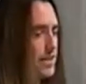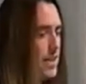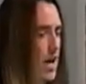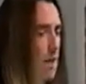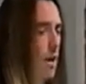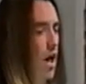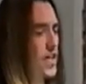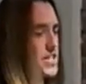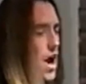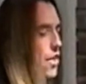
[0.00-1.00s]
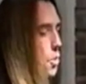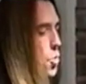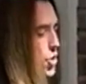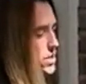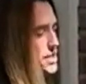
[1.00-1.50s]
about all these other
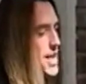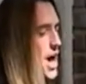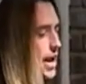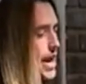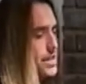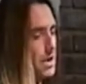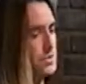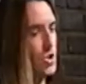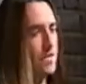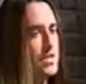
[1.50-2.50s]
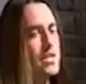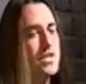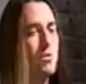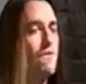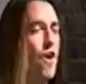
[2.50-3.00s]
worthless holidays and observances that
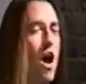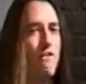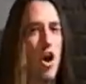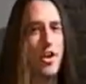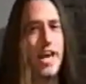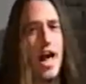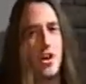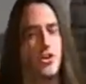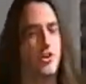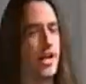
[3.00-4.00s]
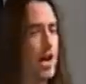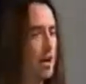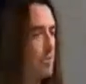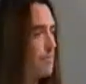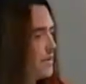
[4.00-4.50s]
revolve our calendar year.
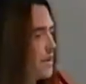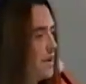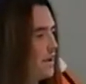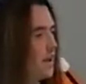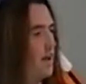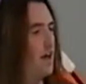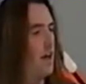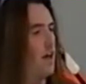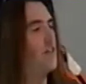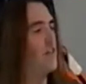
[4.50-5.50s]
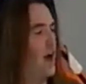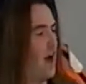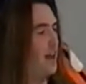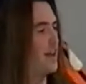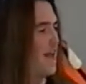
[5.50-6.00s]
The
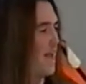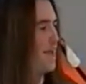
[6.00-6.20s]
holiday.